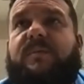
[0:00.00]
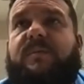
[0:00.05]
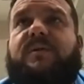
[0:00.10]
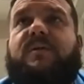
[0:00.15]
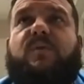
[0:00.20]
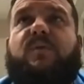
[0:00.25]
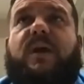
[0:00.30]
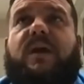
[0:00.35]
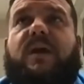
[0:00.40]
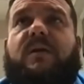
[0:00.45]

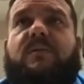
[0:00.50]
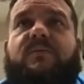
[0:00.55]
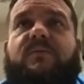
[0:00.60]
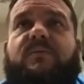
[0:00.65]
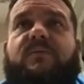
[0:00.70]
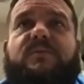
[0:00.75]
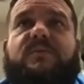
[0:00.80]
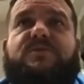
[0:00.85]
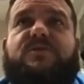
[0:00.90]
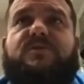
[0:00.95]
coming
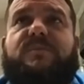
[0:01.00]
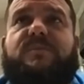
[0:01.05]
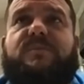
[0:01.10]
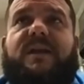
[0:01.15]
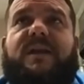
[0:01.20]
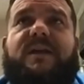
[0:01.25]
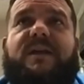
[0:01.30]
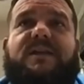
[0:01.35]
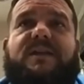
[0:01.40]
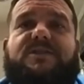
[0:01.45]
around from
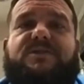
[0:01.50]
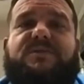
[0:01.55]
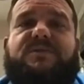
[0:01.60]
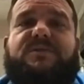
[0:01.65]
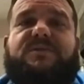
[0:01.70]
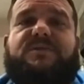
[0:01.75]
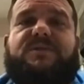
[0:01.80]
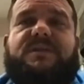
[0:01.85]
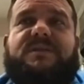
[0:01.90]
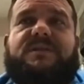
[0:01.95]
a traumatic
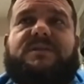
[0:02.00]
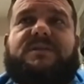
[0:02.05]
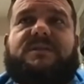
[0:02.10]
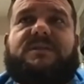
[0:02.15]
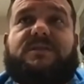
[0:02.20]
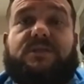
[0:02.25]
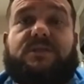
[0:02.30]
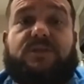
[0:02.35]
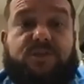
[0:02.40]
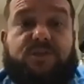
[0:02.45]
injury
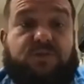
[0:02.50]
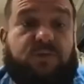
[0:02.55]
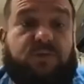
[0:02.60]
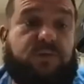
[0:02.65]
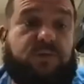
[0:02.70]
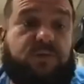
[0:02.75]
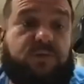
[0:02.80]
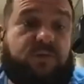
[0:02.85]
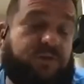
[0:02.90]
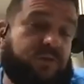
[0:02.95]
is a
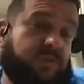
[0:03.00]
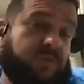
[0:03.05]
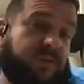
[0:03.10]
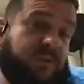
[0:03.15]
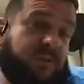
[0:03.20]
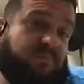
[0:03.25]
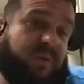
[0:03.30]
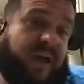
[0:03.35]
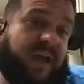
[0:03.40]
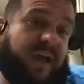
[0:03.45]
struggle.
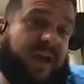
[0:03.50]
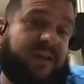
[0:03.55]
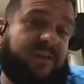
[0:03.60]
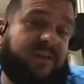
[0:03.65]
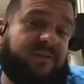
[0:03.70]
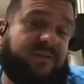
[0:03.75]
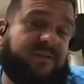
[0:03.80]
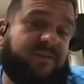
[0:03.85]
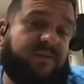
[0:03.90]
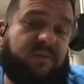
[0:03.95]
You're on the
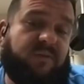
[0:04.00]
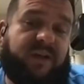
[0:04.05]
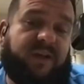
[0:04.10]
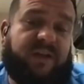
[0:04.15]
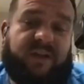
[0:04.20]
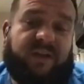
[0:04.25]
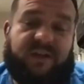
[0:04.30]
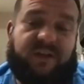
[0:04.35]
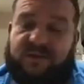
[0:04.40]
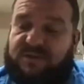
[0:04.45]
back end
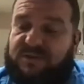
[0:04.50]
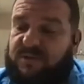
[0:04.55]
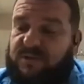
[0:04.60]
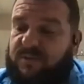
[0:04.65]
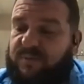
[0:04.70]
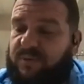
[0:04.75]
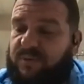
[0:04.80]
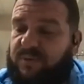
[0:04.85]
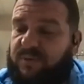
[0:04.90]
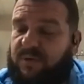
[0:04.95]
already, and
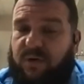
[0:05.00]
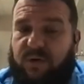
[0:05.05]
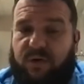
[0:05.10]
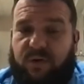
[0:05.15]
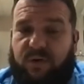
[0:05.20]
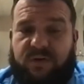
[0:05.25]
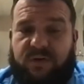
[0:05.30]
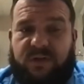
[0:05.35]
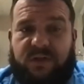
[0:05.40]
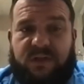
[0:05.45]
it's
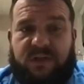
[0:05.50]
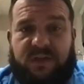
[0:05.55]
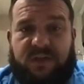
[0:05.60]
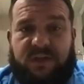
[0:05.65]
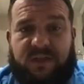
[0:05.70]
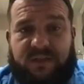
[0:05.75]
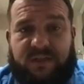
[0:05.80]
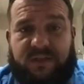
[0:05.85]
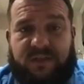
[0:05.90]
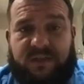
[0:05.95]
super hard
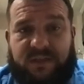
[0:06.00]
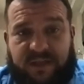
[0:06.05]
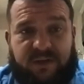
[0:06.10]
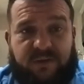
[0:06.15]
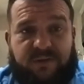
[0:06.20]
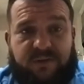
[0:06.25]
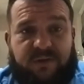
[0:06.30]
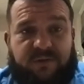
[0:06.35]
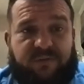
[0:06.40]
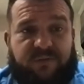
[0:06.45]

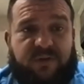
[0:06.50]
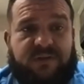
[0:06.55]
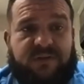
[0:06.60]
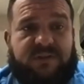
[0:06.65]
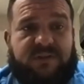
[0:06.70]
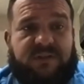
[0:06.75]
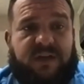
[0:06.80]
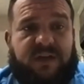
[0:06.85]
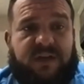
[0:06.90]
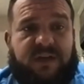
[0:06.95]
to get on
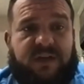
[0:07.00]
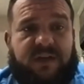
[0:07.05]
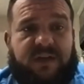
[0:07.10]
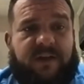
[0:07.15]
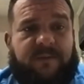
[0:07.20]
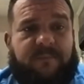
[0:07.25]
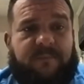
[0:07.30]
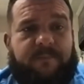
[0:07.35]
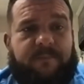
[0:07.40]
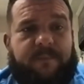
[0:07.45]
the front
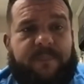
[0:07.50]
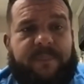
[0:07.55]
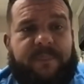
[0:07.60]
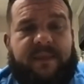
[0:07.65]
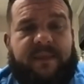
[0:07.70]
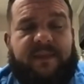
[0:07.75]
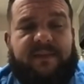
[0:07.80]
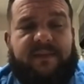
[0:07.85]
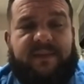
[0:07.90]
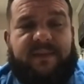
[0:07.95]
side of that.
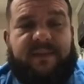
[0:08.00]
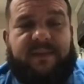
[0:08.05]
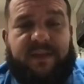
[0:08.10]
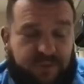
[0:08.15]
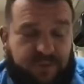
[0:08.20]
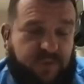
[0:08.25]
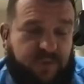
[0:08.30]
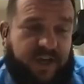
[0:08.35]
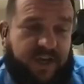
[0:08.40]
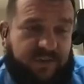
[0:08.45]

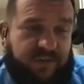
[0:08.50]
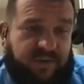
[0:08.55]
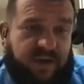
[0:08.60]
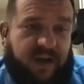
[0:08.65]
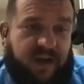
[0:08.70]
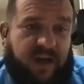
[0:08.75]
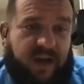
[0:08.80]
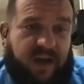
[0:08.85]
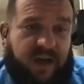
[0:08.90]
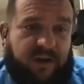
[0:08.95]
They do
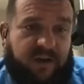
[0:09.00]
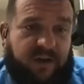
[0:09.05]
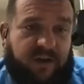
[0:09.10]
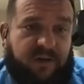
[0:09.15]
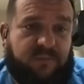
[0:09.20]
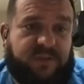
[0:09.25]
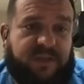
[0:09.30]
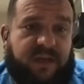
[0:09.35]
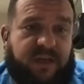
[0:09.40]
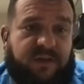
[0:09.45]
have a
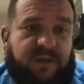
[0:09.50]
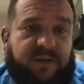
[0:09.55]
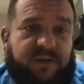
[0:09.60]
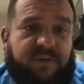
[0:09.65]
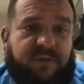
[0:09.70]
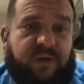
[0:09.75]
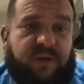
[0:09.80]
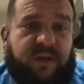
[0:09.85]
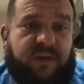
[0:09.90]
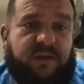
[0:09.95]
higher
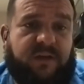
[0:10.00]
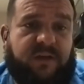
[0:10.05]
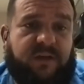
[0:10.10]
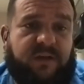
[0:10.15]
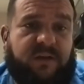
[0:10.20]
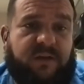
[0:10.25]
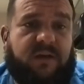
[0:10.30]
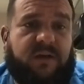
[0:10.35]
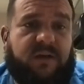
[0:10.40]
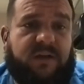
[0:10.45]
mortality
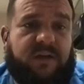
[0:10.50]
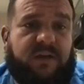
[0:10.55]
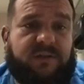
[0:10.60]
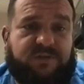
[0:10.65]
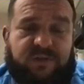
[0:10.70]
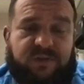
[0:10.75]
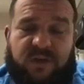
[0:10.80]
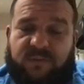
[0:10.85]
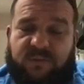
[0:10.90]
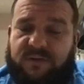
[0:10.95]
rate
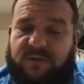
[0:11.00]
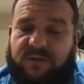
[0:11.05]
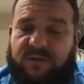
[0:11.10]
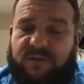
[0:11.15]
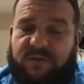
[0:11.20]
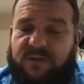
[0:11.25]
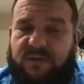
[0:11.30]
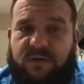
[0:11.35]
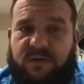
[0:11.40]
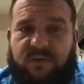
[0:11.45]
in
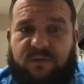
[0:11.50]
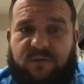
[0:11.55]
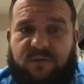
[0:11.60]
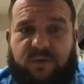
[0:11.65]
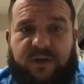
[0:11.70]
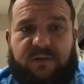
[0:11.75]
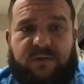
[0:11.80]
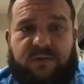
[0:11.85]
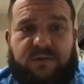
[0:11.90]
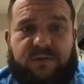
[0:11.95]
trauma than
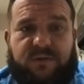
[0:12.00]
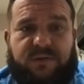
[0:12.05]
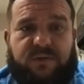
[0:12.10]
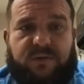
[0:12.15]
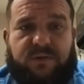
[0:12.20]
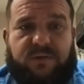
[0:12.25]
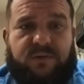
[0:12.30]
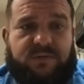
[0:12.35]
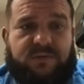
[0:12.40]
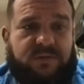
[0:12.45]

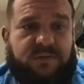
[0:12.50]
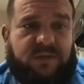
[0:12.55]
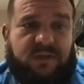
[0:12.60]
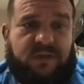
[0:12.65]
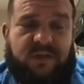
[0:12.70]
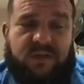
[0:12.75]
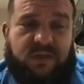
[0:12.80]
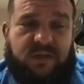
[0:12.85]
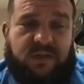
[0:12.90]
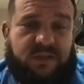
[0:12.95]
regular
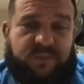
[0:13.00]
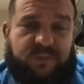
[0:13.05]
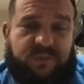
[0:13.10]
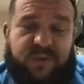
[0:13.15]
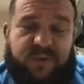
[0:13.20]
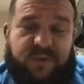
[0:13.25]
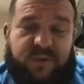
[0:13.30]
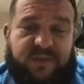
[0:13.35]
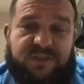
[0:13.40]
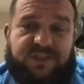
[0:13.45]
adults,
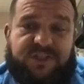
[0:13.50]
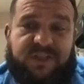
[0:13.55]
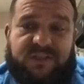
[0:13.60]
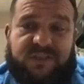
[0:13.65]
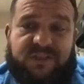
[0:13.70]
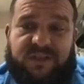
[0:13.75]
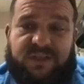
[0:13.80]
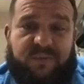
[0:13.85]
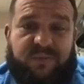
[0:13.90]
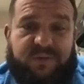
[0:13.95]

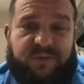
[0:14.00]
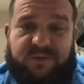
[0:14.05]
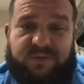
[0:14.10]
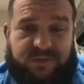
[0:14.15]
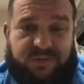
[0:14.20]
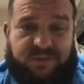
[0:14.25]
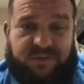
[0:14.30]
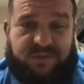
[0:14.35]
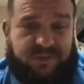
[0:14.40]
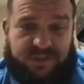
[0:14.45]
especially
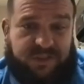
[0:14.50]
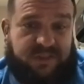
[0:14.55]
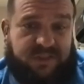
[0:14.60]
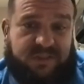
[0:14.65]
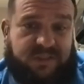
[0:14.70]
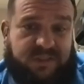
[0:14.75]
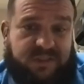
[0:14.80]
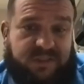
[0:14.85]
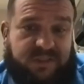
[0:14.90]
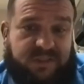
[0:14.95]
GSWs.
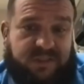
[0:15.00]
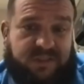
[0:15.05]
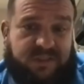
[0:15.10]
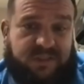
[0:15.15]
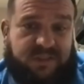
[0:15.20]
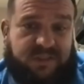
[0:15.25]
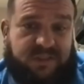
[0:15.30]
It's just,